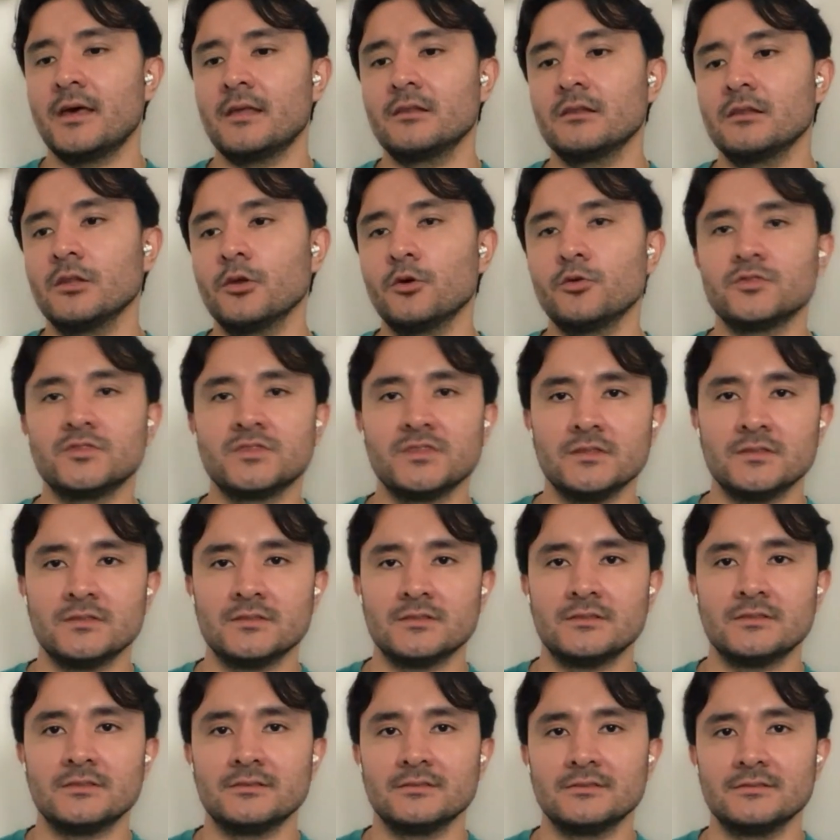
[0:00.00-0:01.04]
and low
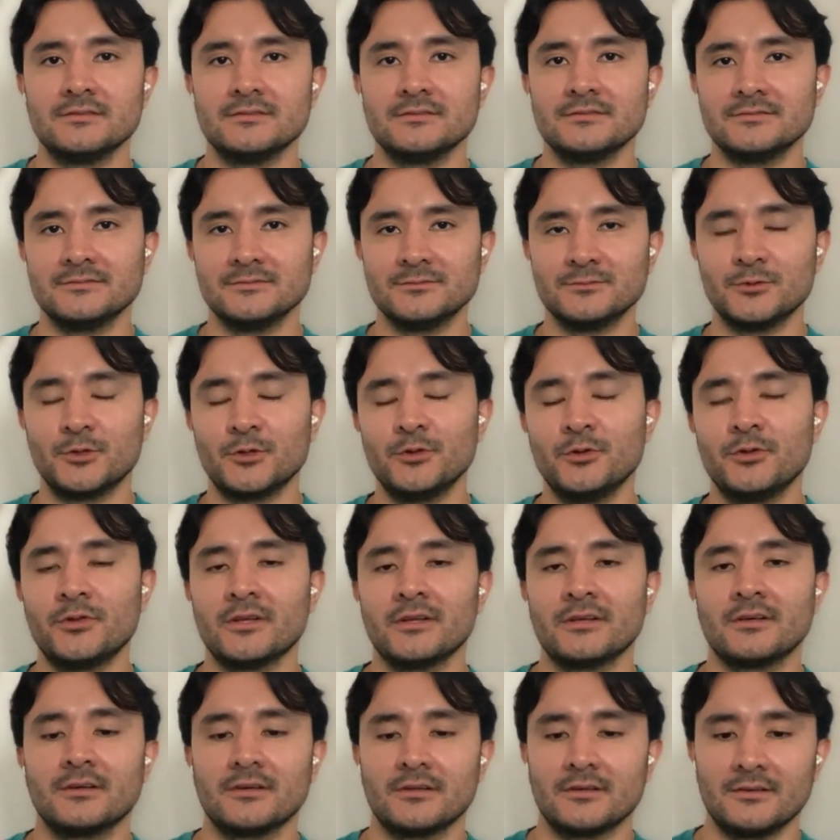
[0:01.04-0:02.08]
season? What do you
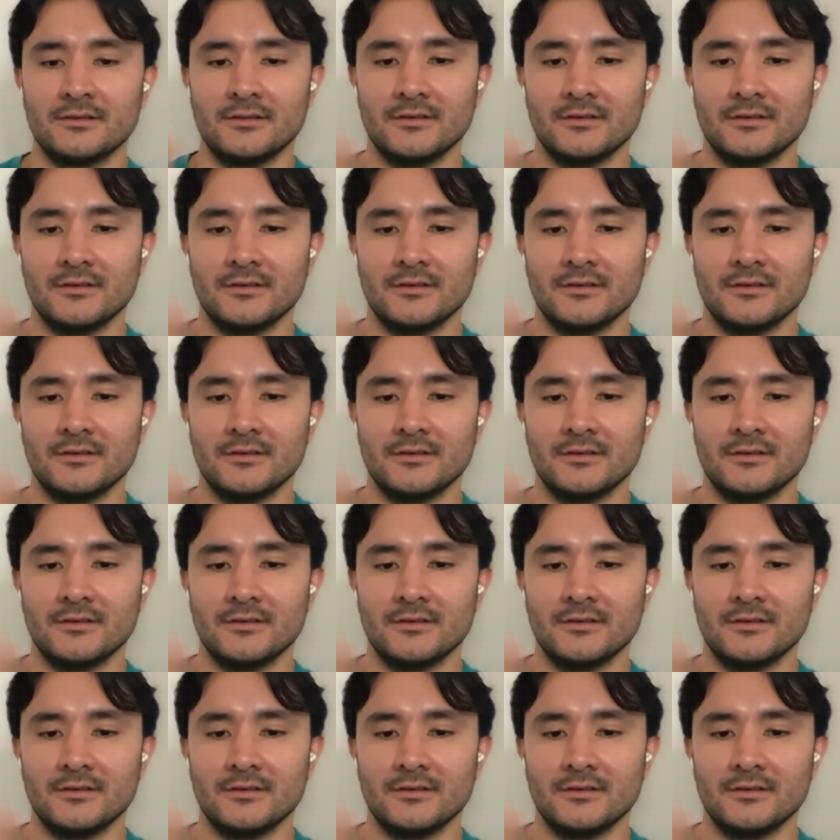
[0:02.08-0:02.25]
think?